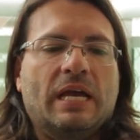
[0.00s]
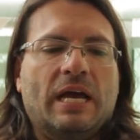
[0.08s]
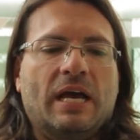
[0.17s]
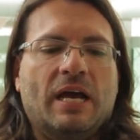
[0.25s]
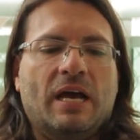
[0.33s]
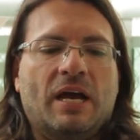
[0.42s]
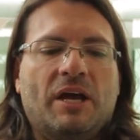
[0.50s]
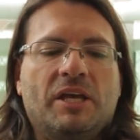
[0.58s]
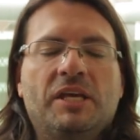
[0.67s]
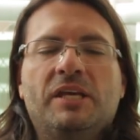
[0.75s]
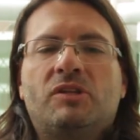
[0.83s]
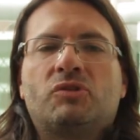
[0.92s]
uh,
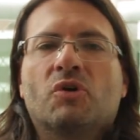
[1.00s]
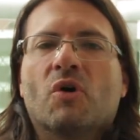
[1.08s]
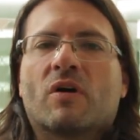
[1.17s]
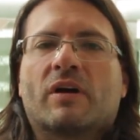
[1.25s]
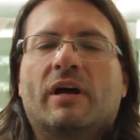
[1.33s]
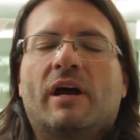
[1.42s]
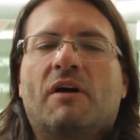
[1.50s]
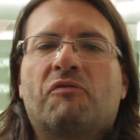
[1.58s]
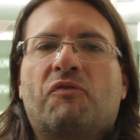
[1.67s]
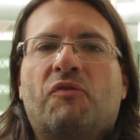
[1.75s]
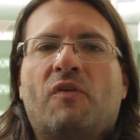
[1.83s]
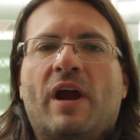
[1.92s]
he took a
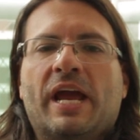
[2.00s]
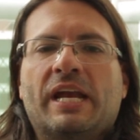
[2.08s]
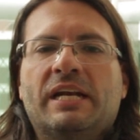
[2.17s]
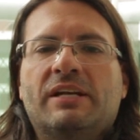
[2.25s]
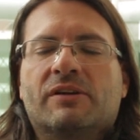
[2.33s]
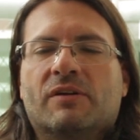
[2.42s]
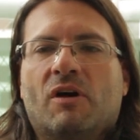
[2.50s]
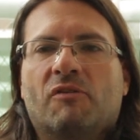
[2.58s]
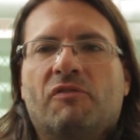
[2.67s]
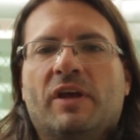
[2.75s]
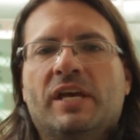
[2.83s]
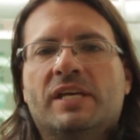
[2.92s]
friend
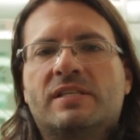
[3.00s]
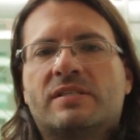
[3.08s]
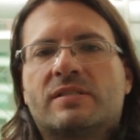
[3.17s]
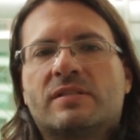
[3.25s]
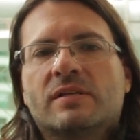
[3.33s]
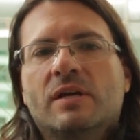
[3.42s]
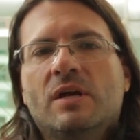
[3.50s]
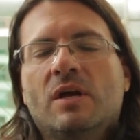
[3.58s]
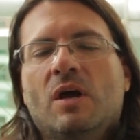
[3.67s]
of his,